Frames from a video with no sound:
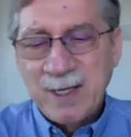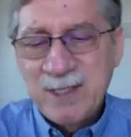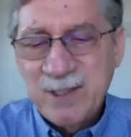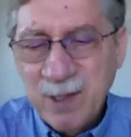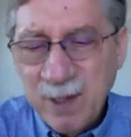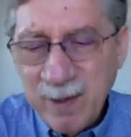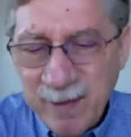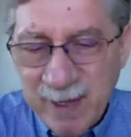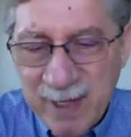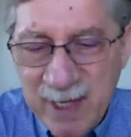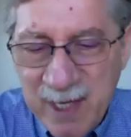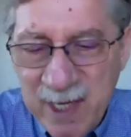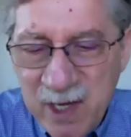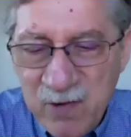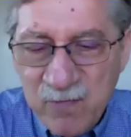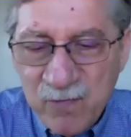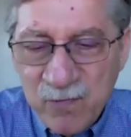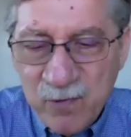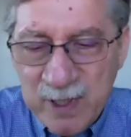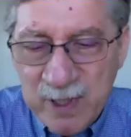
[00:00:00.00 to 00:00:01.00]
saw the
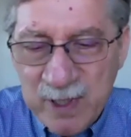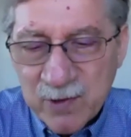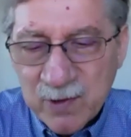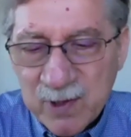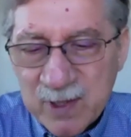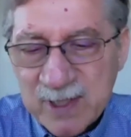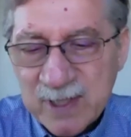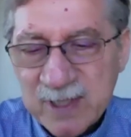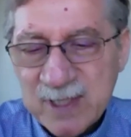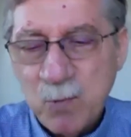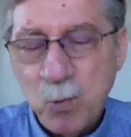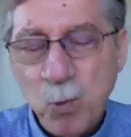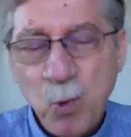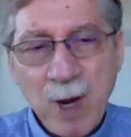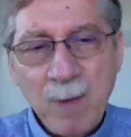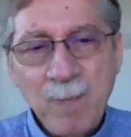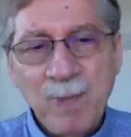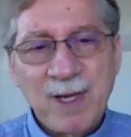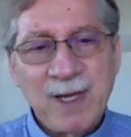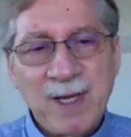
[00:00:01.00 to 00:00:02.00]
eResources
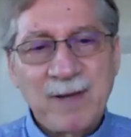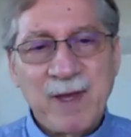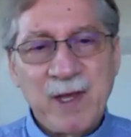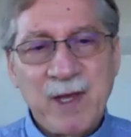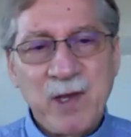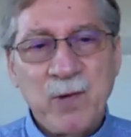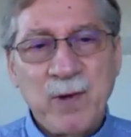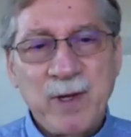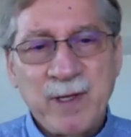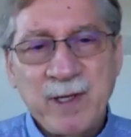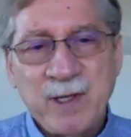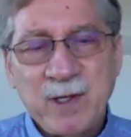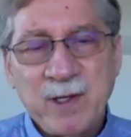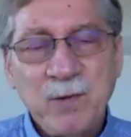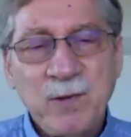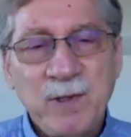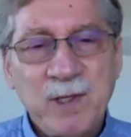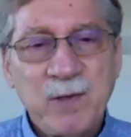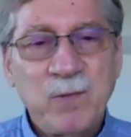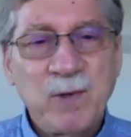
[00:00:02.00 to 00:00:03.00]
web link that you
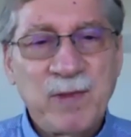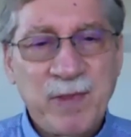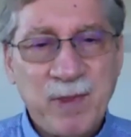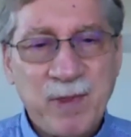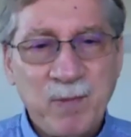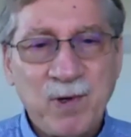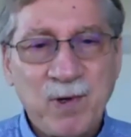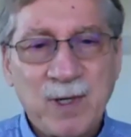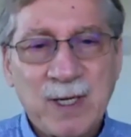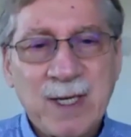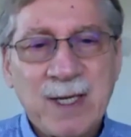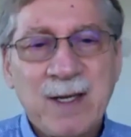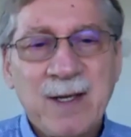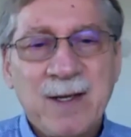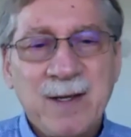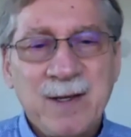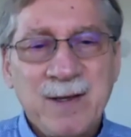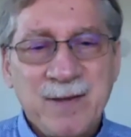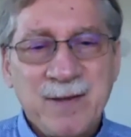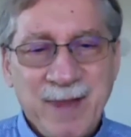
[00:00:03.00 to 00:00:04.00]
included with the book.
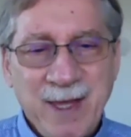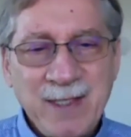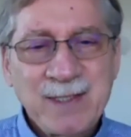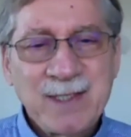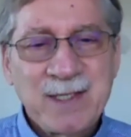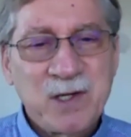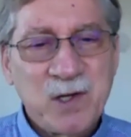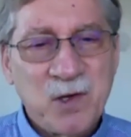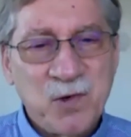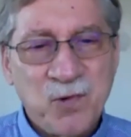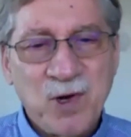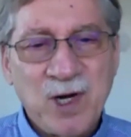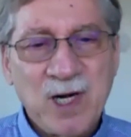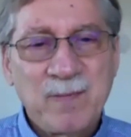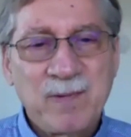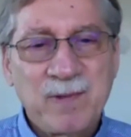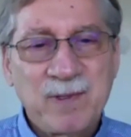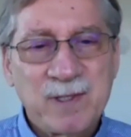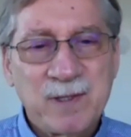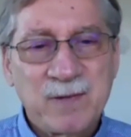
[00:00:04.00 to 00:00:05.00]
That's an
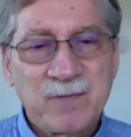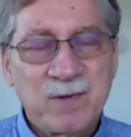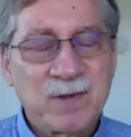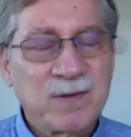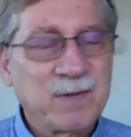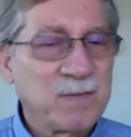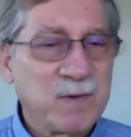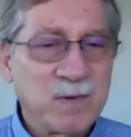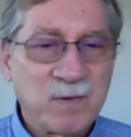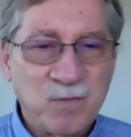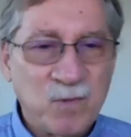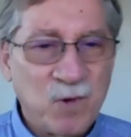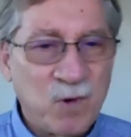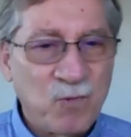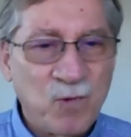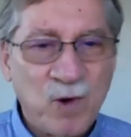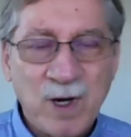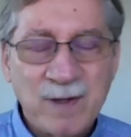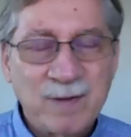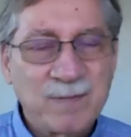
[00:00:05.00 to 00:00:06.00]
incredible
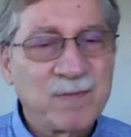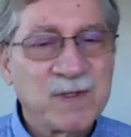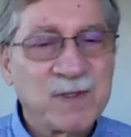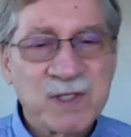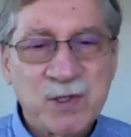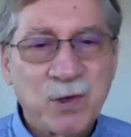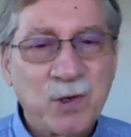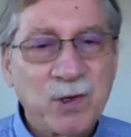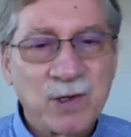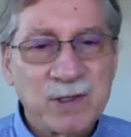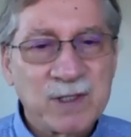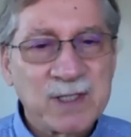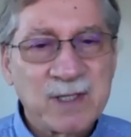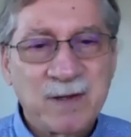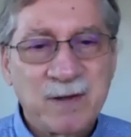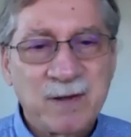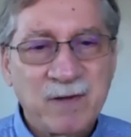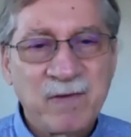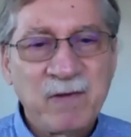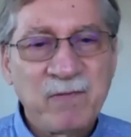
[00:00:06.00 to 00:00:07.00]
source
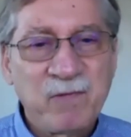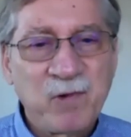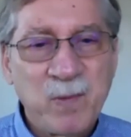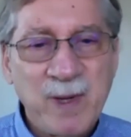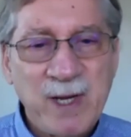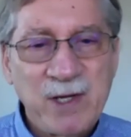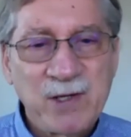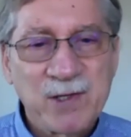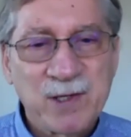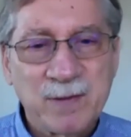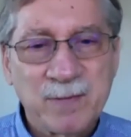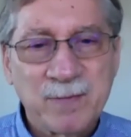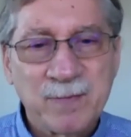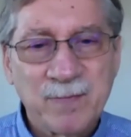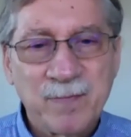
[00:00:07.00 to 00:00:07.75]
of information.